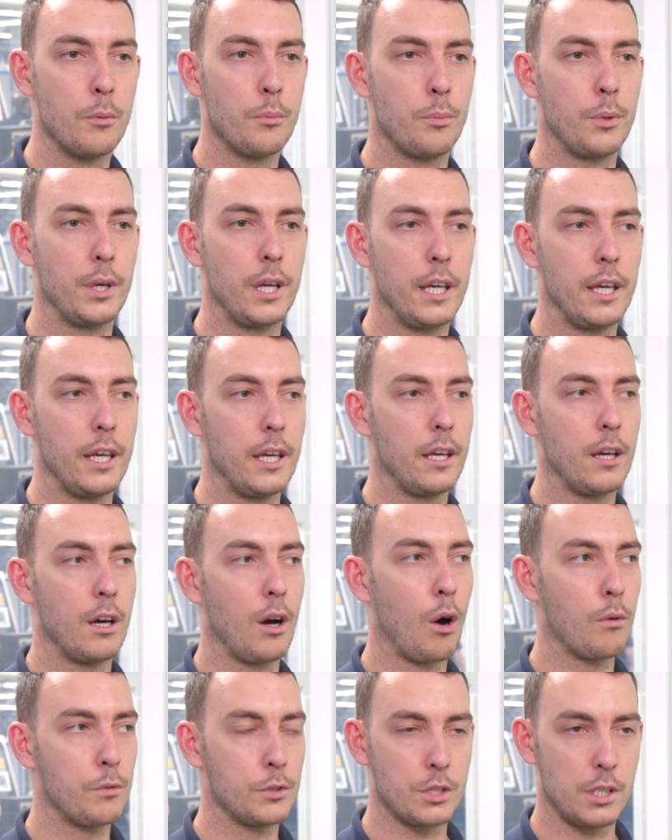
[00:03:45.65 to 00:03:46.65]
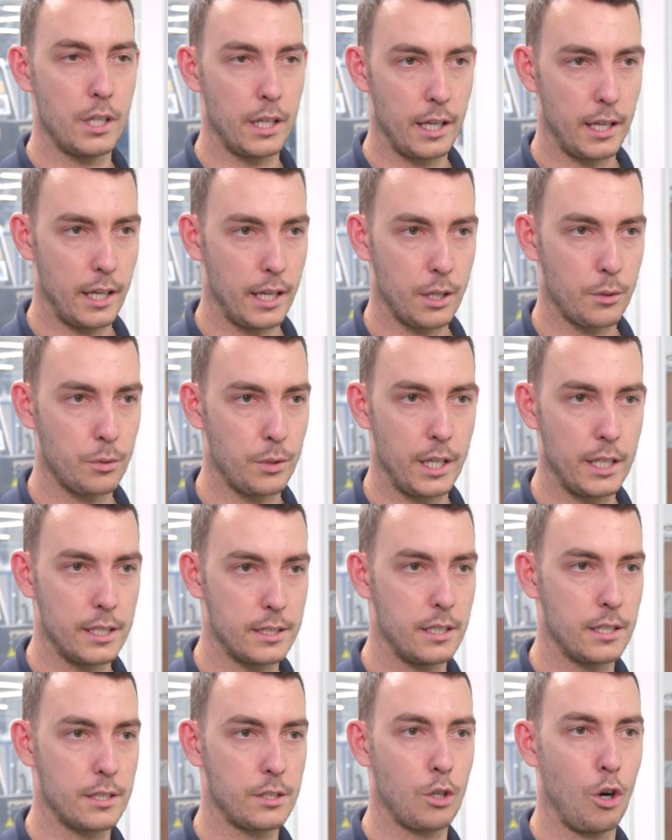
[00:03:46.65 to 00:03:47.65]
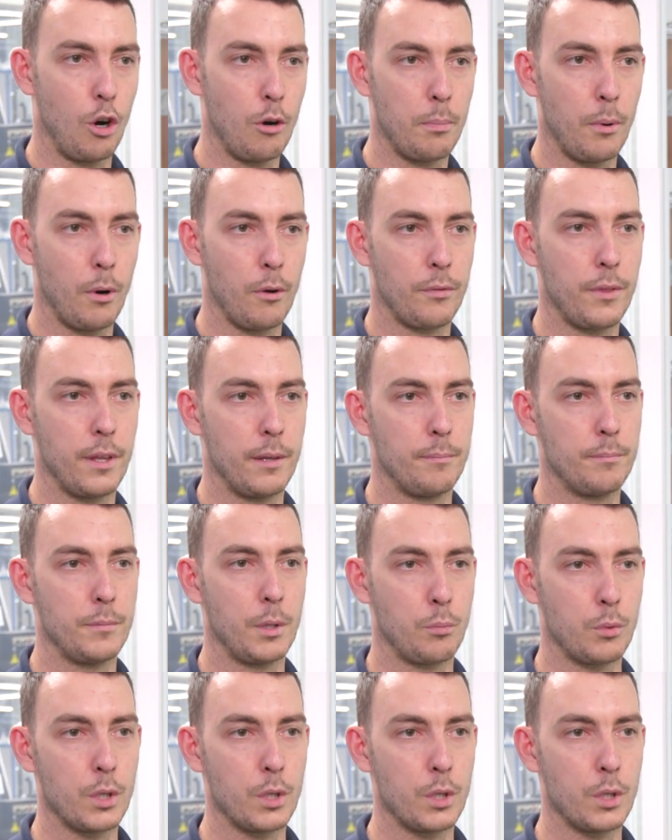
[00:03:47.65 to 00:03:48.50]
we obviously increase the scope of the